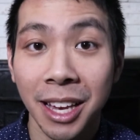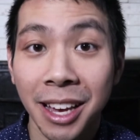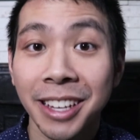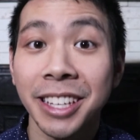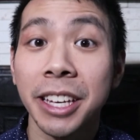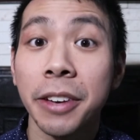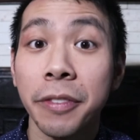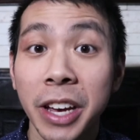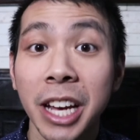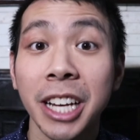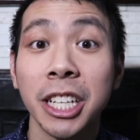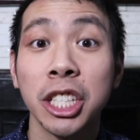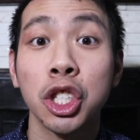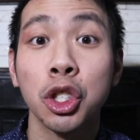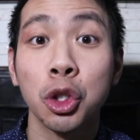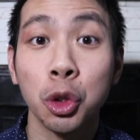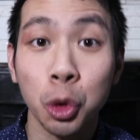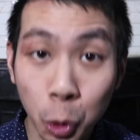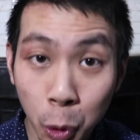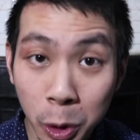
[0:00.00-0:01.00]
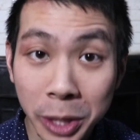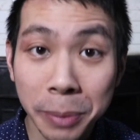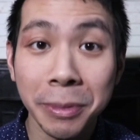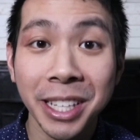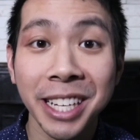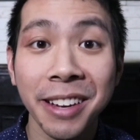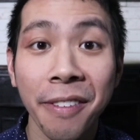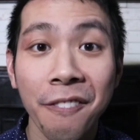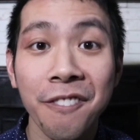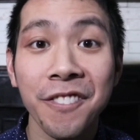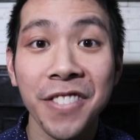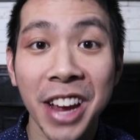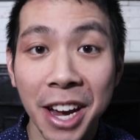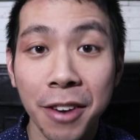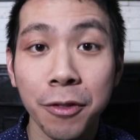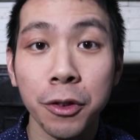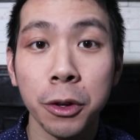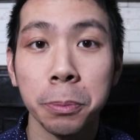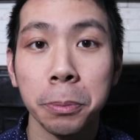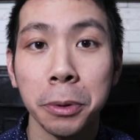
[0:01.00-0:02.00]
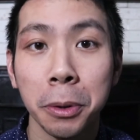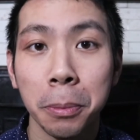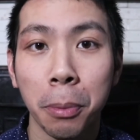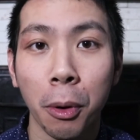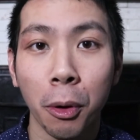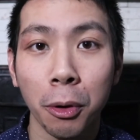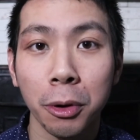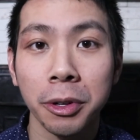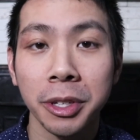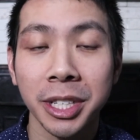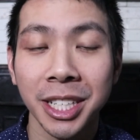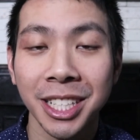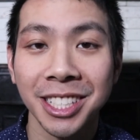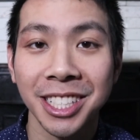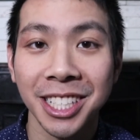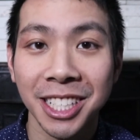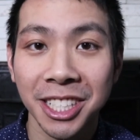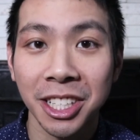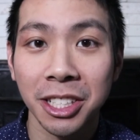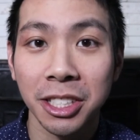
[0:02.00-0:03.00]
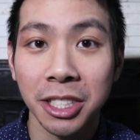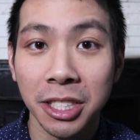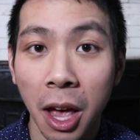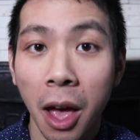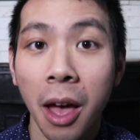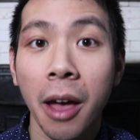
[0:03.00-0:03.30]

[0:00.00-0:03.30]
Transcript: give extremely favorable borrowing conditions